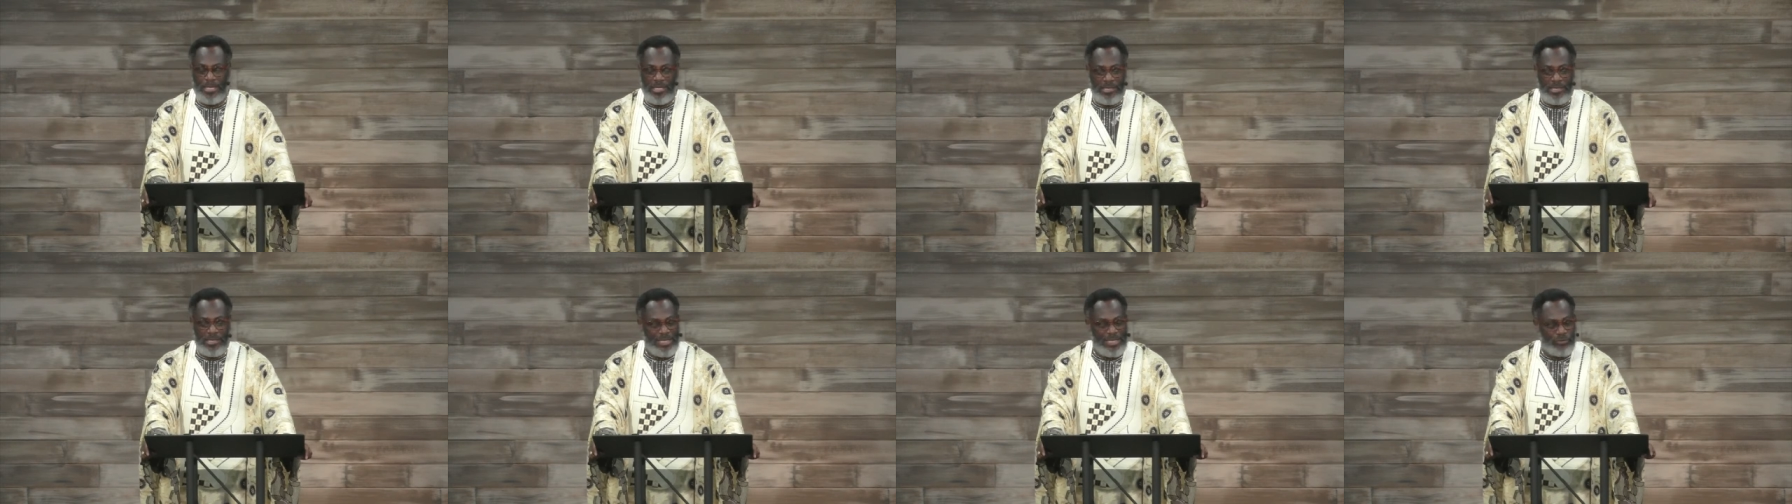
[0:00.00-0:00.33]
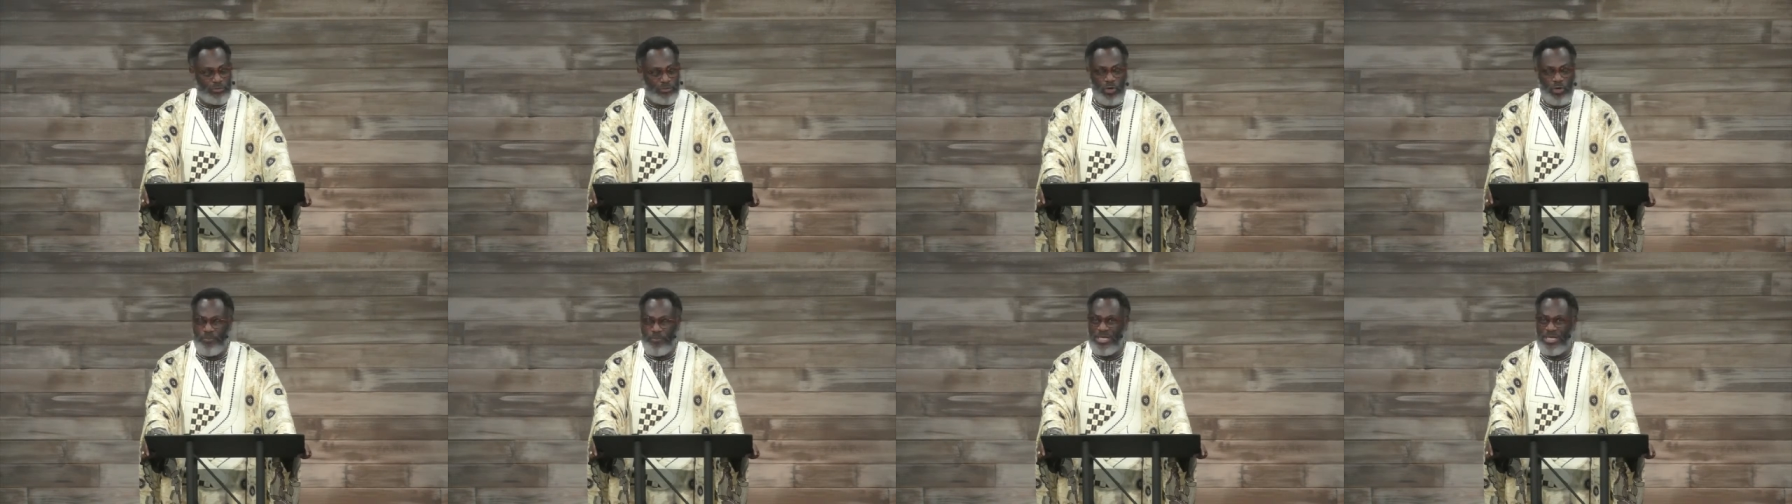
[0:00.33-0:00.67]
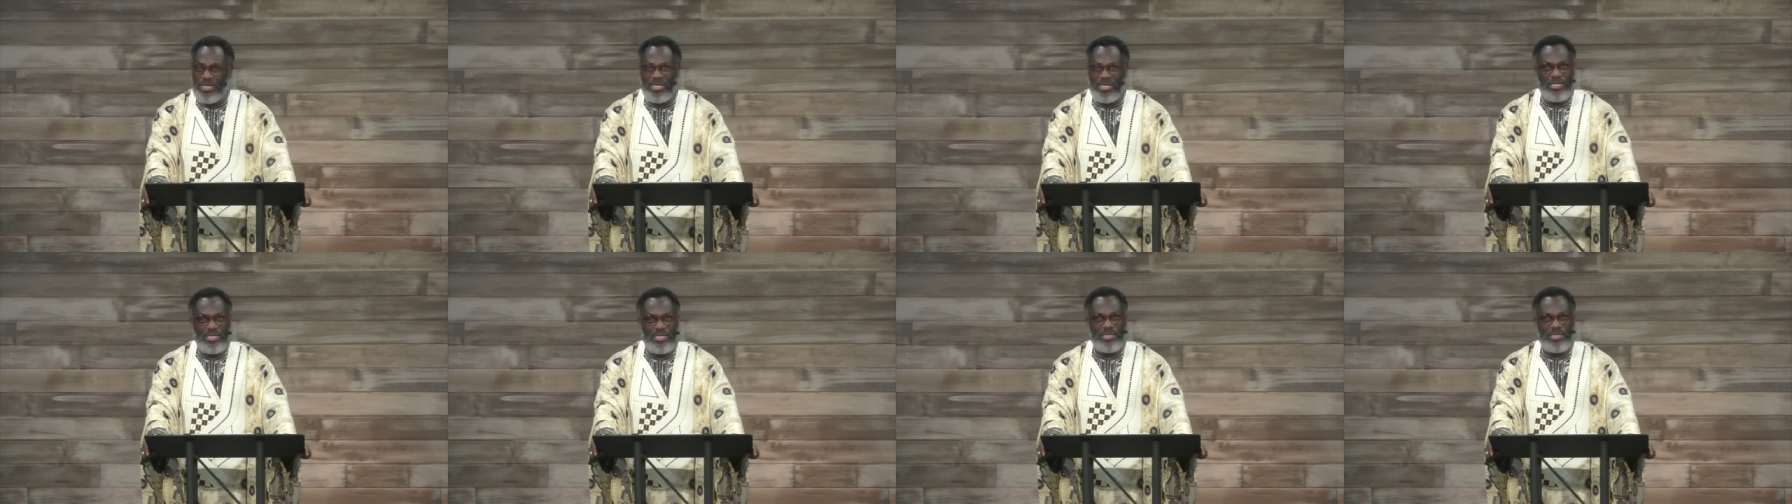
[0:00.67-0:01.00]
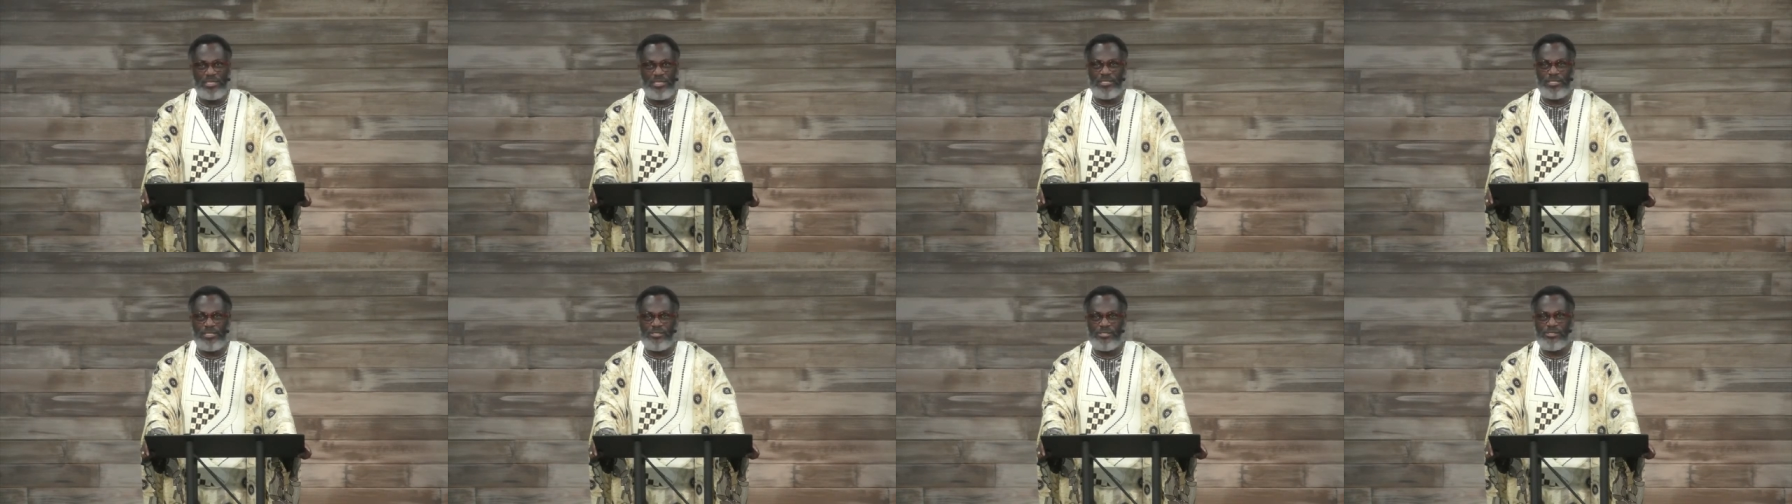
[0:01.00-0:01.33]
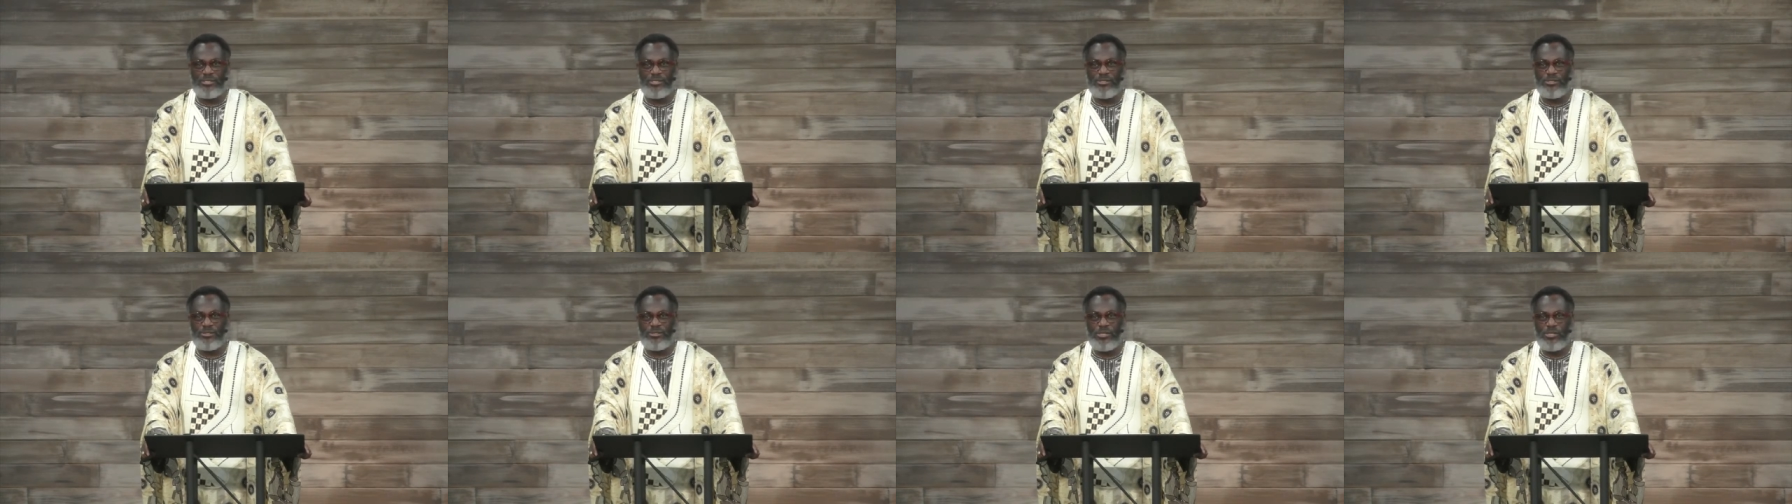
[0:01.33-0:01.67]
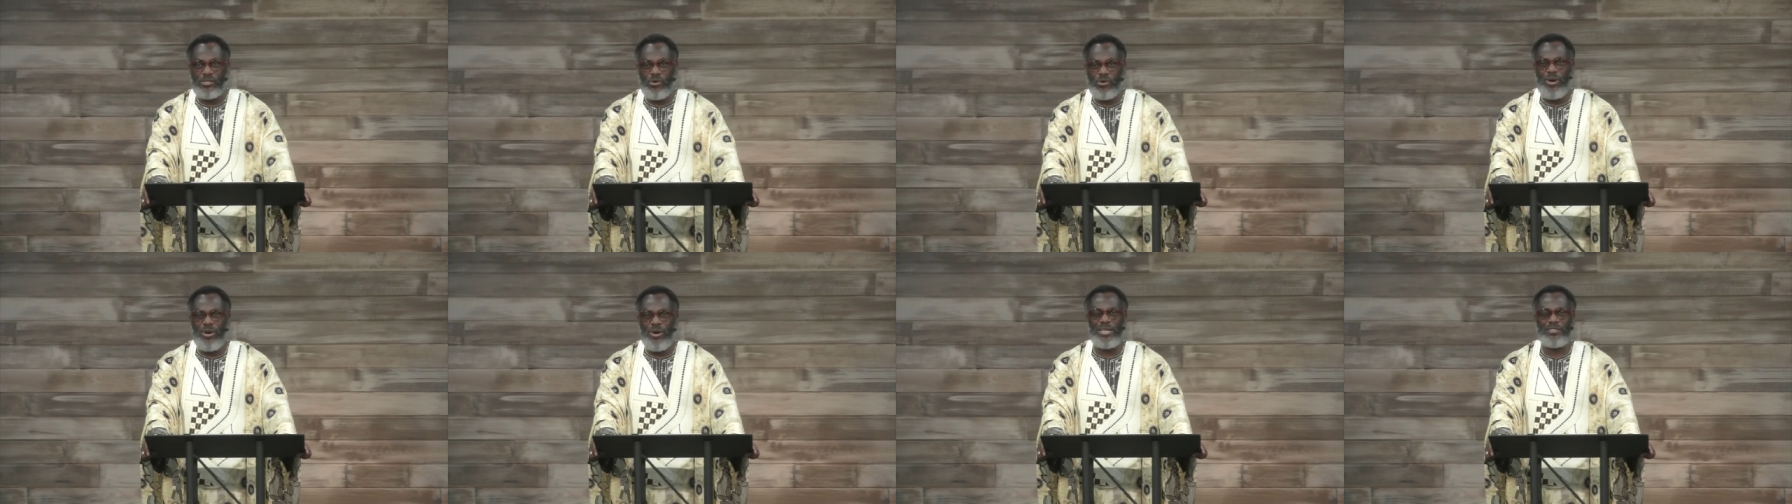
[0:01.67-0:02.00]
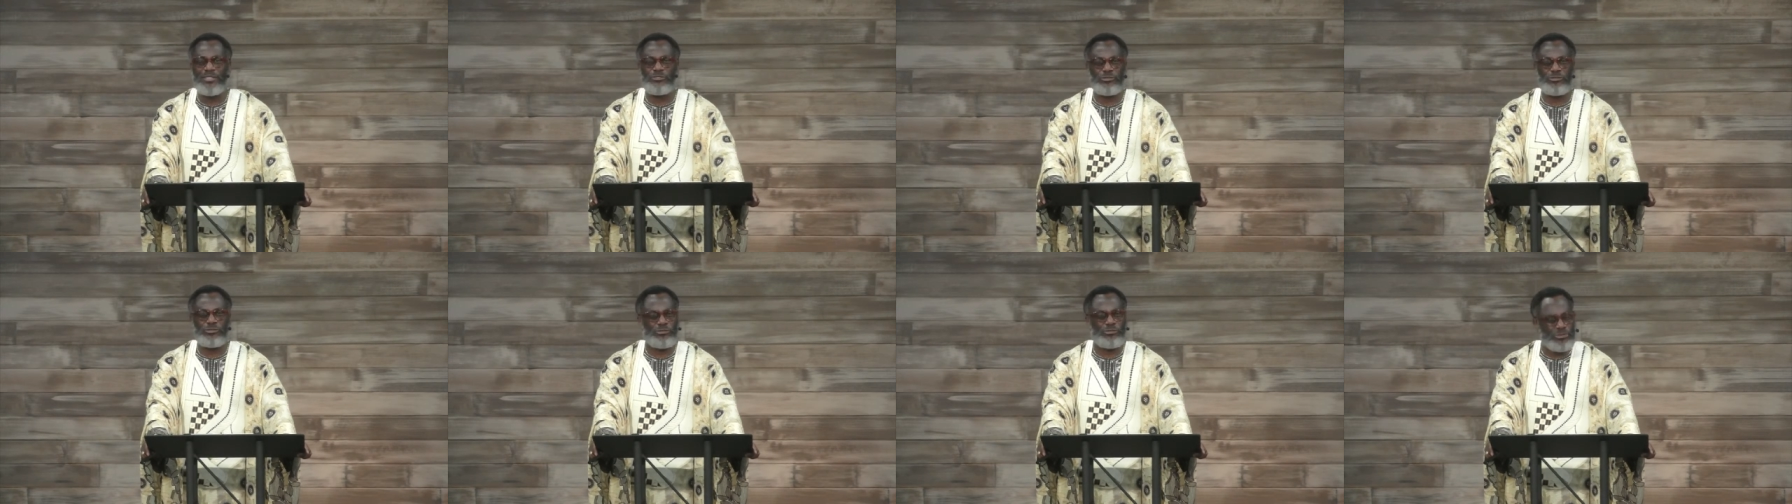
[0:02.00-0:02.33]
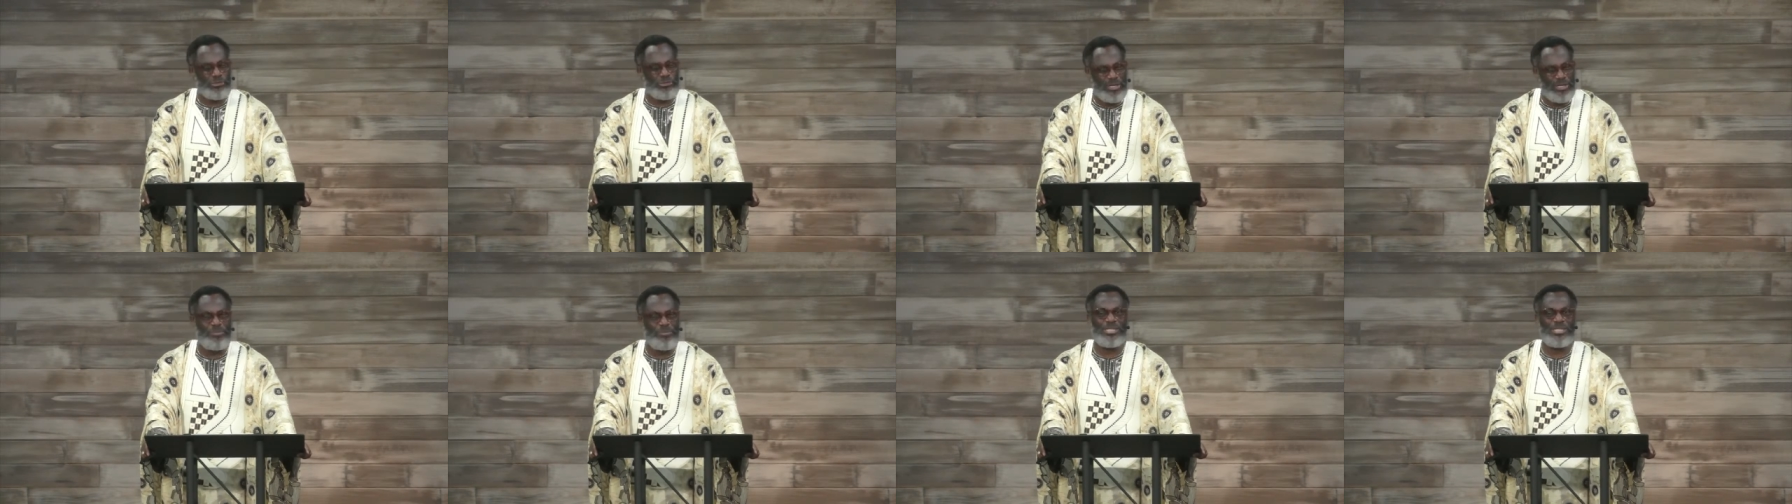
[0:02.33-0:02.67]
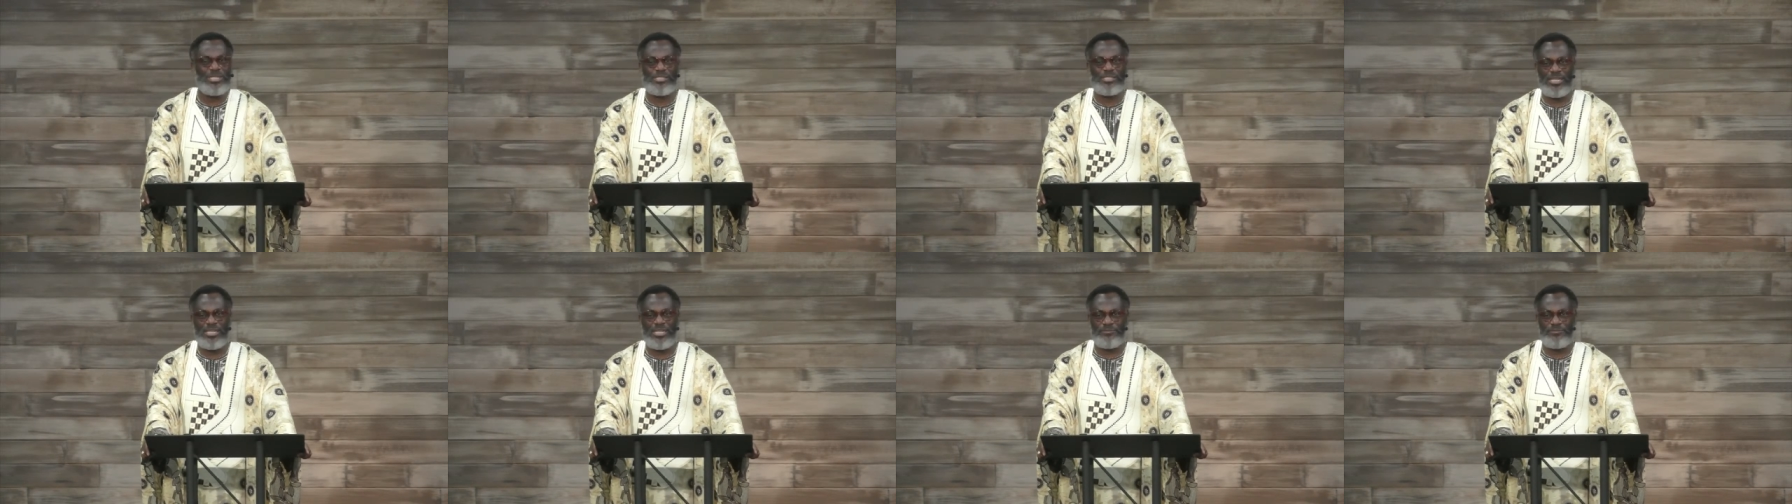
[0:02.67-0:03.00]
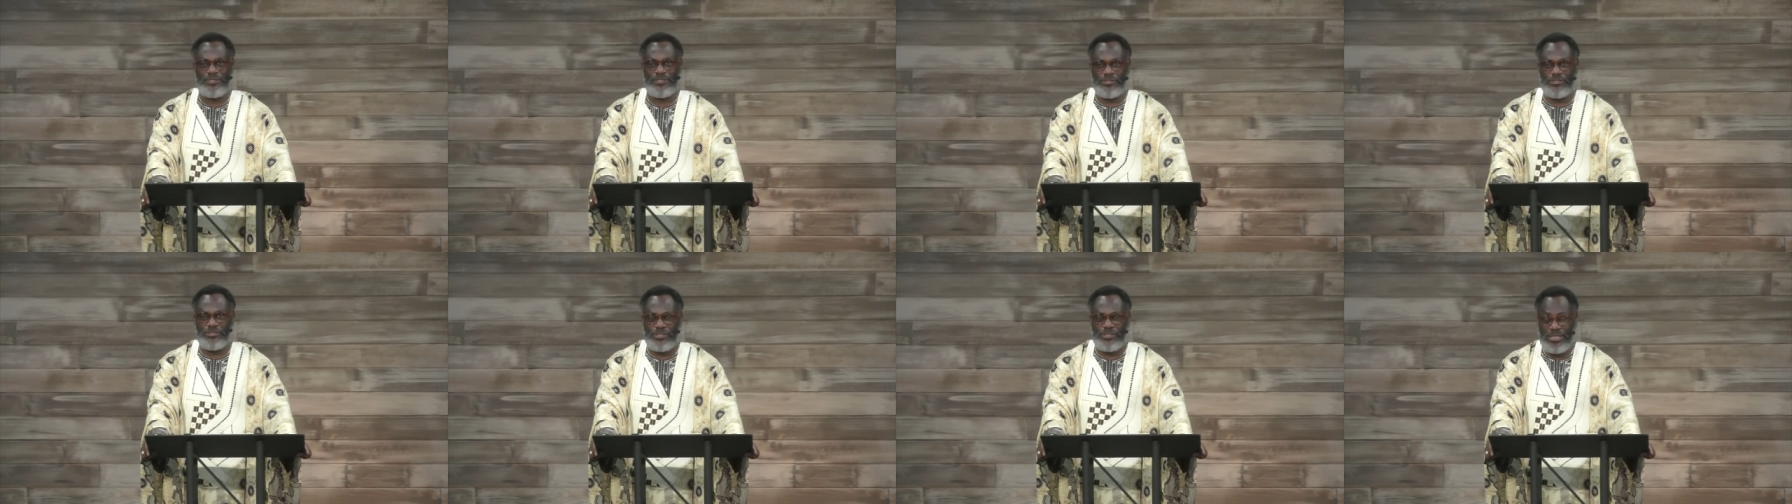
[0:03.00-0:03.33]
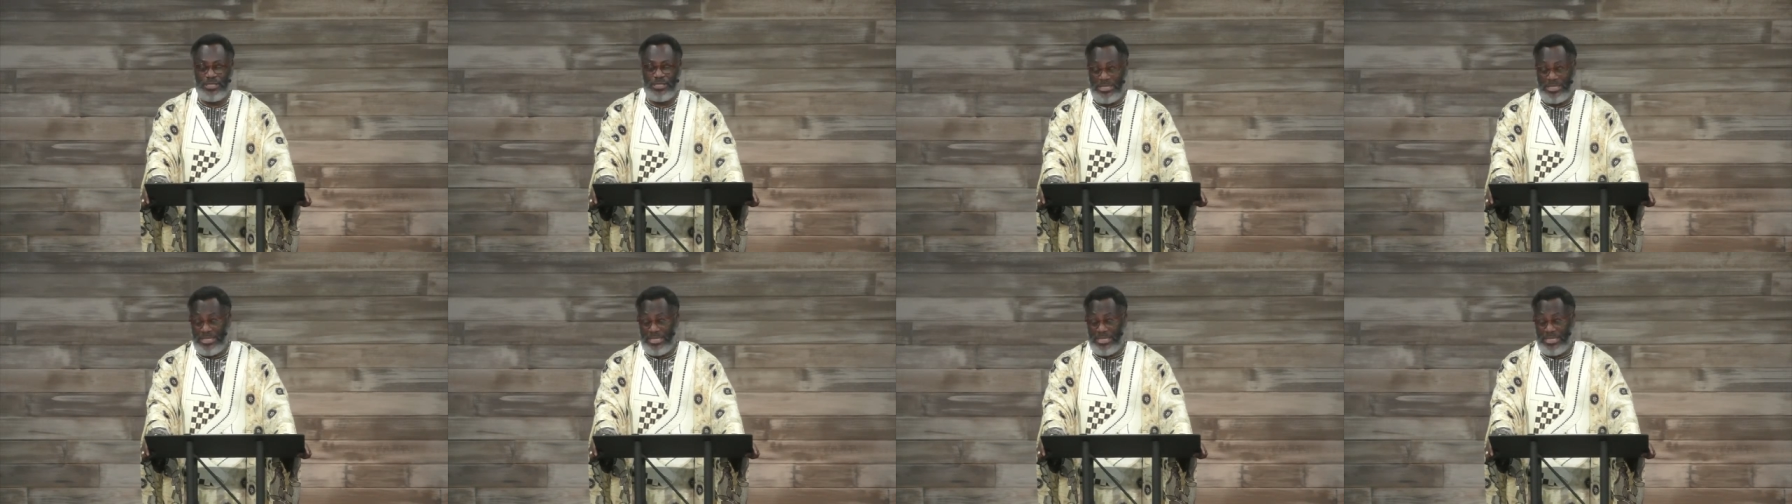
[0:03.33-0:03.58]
There are so many leaders who are extremely selfish